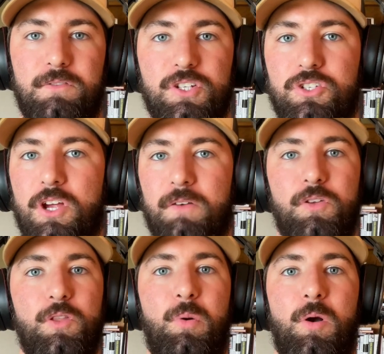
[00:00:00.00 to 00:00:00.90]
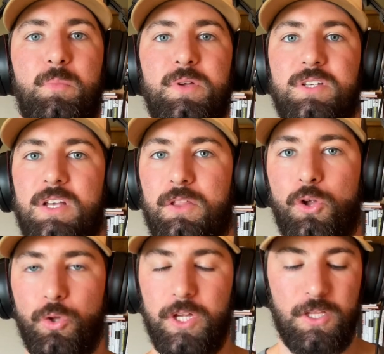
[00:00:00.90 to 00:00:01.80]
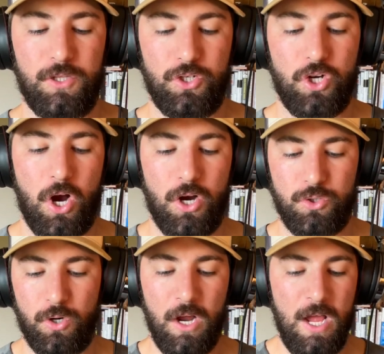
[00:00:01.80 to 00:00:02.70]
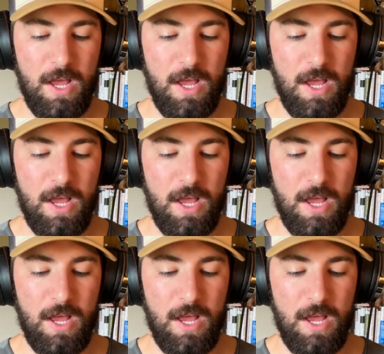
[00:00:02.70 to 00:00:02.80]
discovered the purpose and now they're leading the charge, or